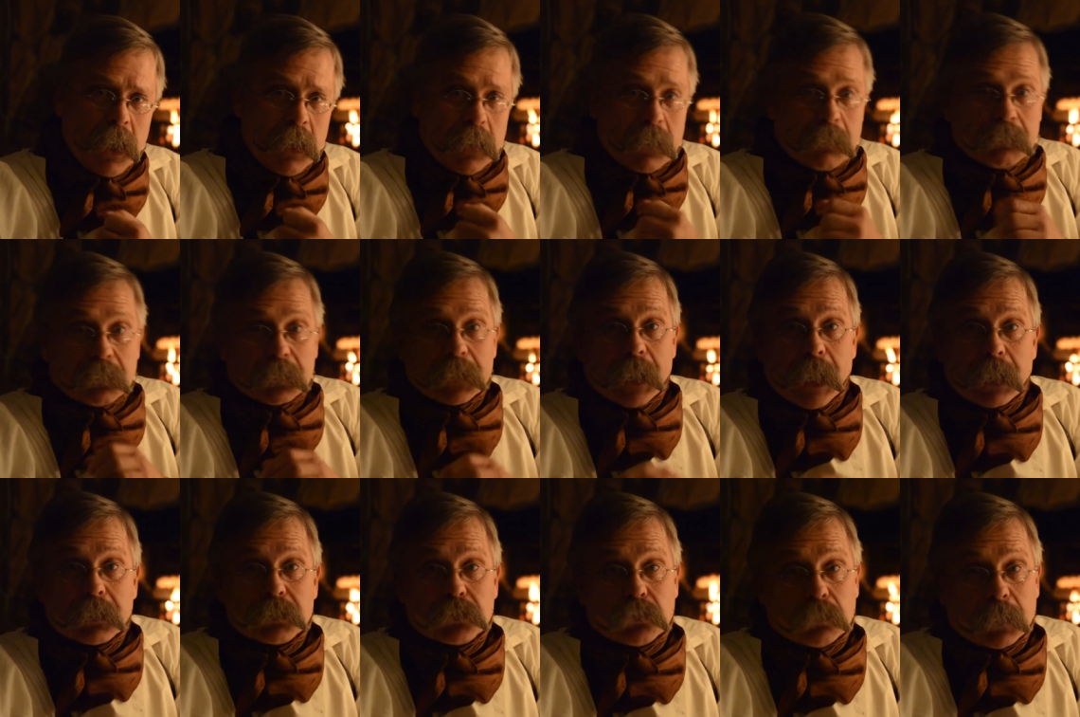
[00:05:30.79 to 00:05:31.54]
For
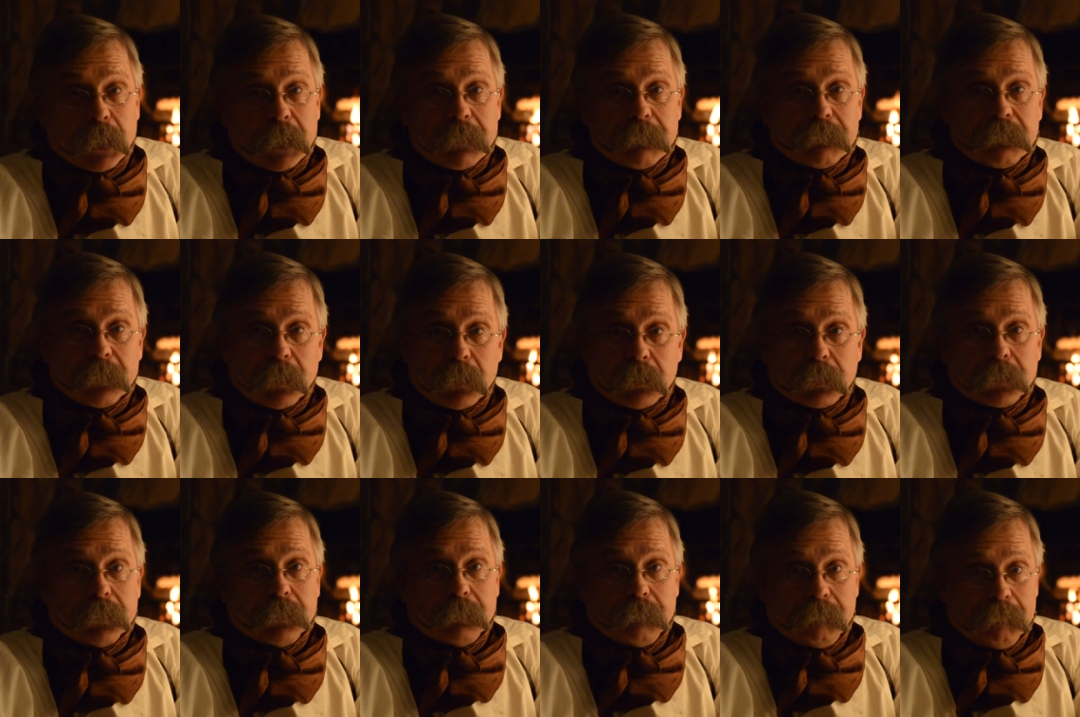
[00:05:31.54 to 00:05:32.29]
that's when I
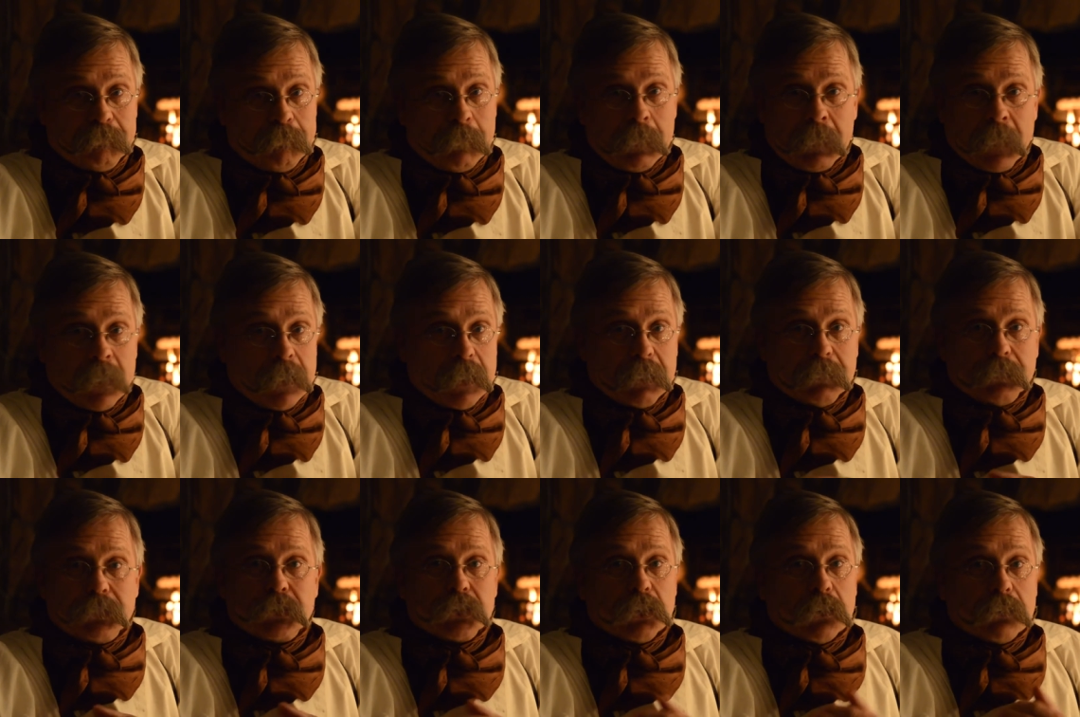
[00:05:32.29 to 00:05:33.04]
felt it,
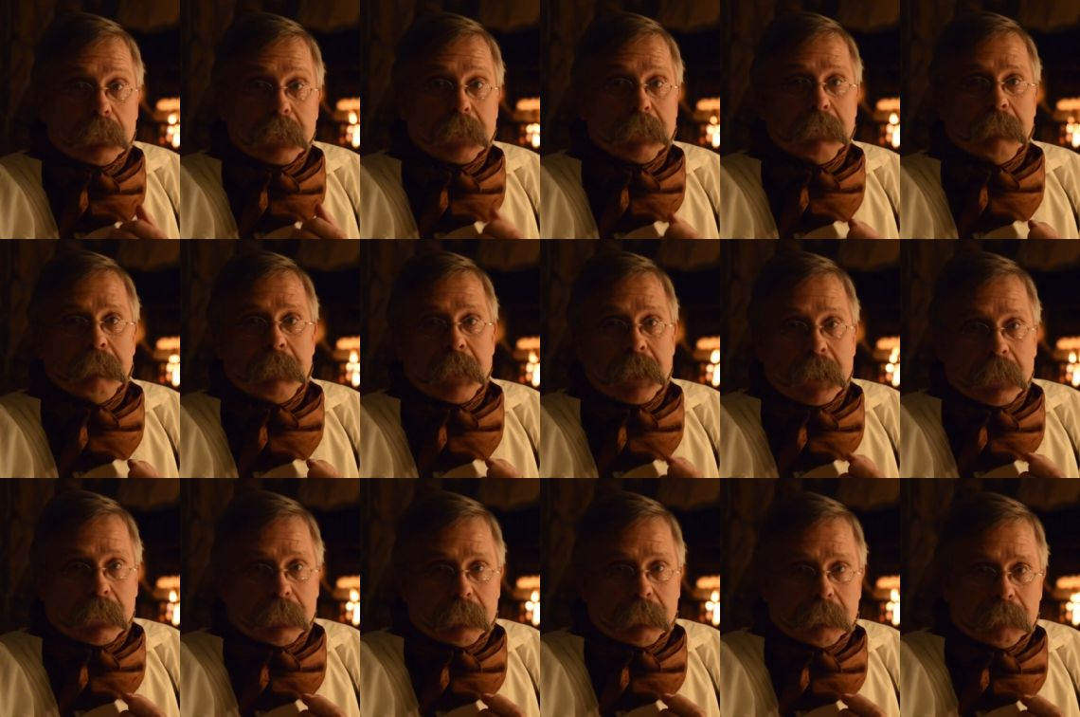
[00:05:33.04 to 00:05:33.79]
and so did the
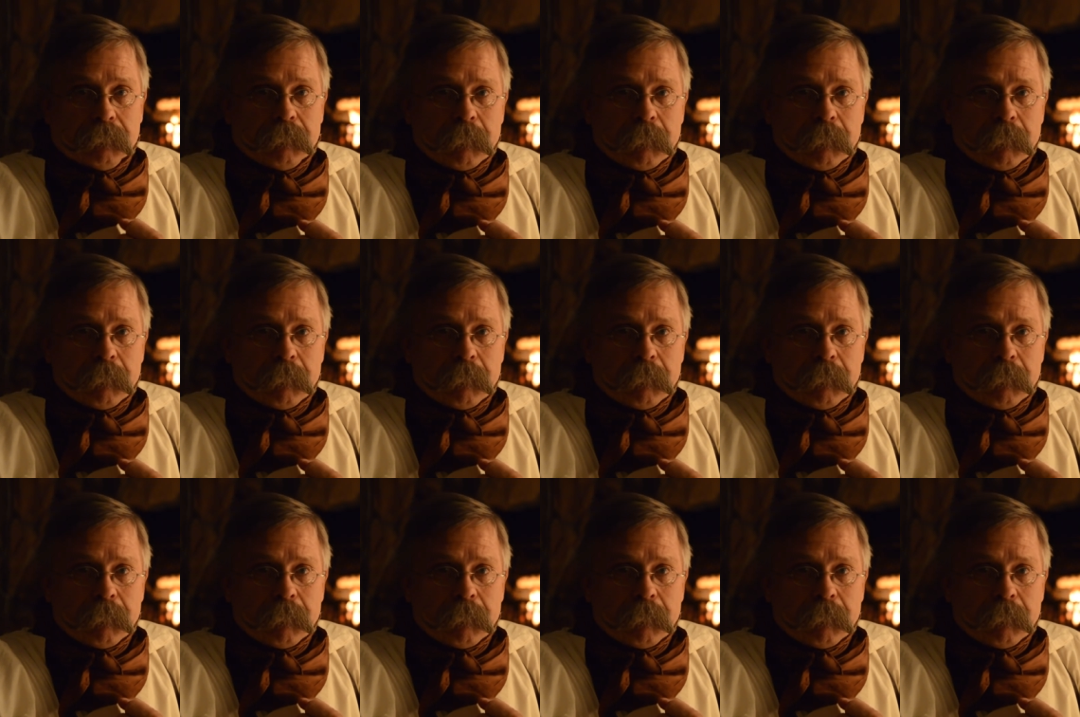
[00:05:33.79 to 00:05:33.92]
men.